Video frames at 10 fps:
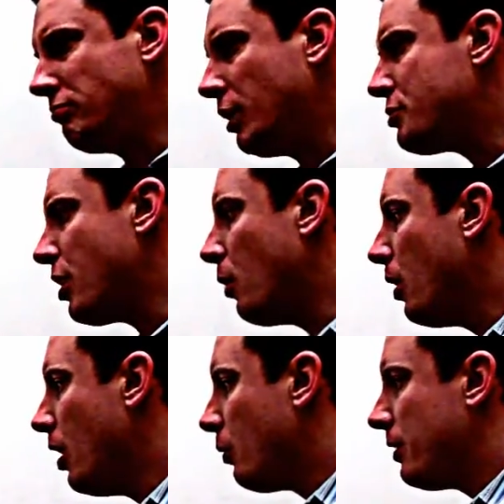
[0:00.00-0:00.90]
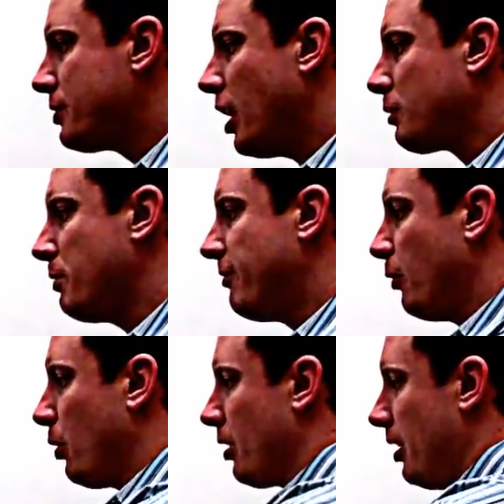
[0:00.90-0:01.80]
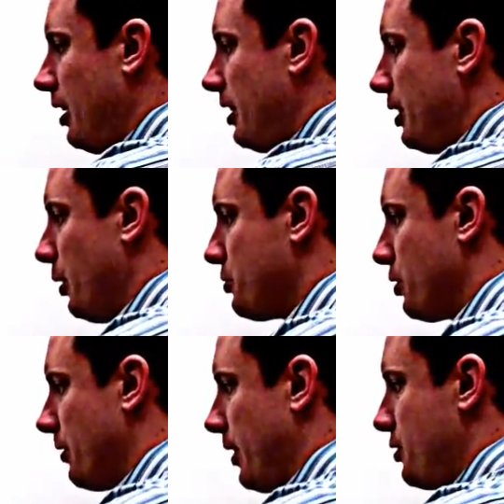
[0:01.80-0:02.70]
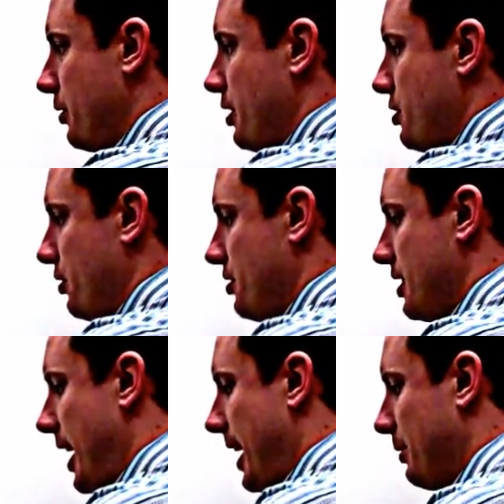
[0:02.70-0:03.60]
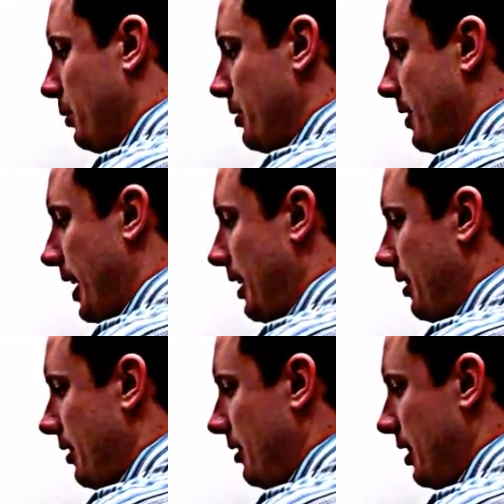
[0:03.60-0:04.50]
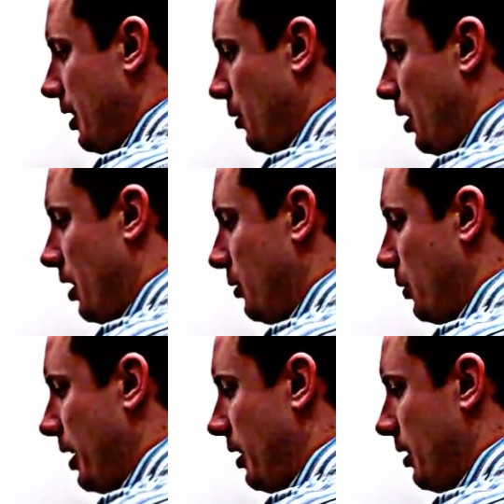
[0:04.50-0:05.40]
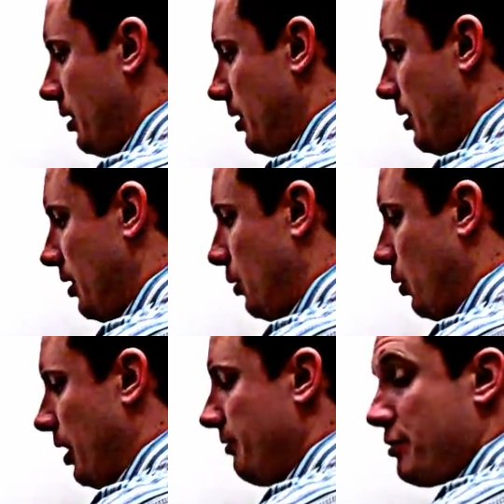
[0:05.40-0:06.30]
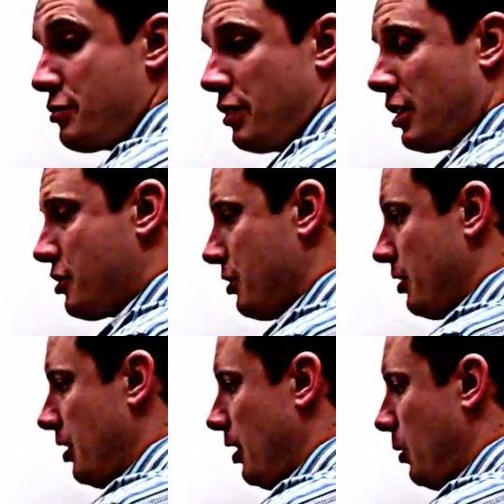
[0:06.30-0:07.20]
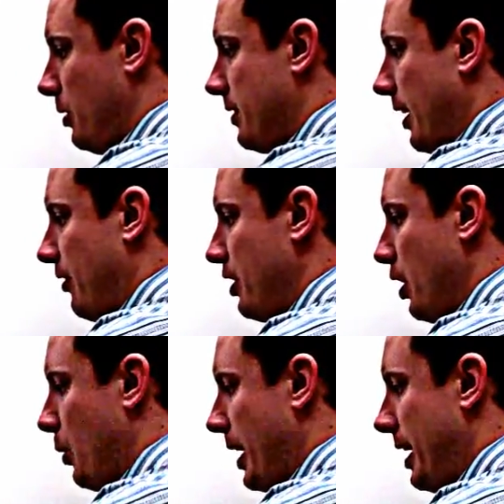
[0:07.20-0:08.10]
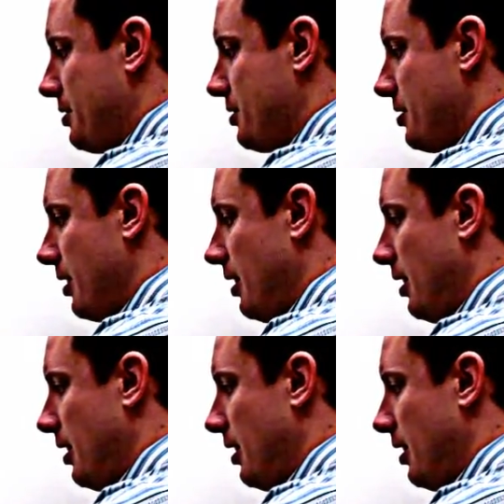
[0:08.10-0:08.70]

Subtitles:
So we've talked before, sort of our traditional stack where we've got, hardware or infrastructure, we've got the OS,